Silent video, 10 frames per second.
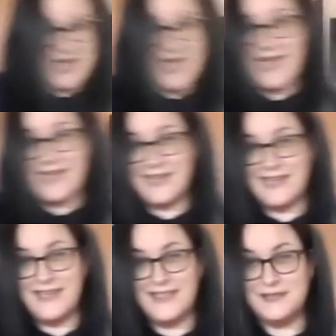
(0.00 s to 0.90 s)

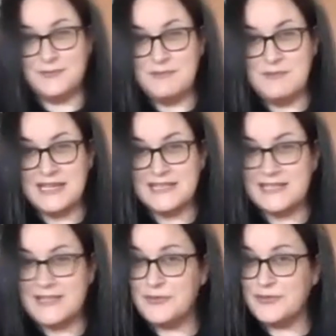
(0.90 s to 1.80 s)
egg that's been mixed
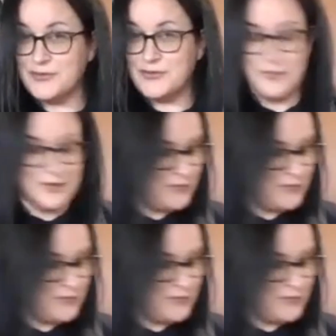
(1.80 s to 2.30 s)
up with a little bit